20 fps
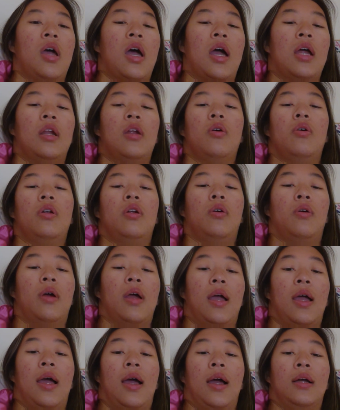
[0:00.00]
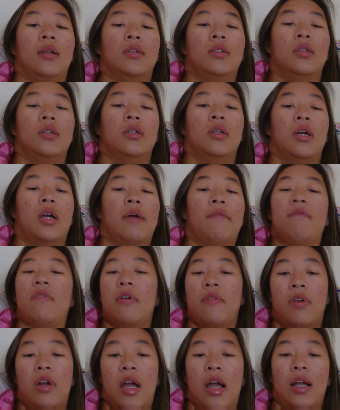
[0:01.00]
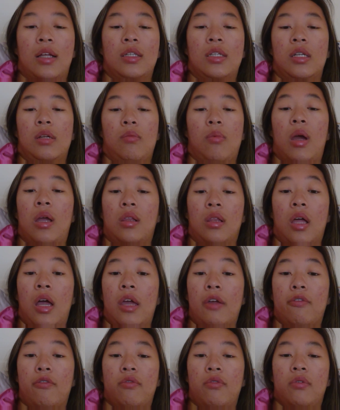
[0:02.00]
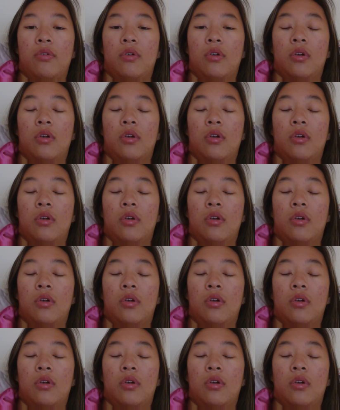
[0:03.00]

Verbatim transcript: I know I don't act. I've never acted in my life.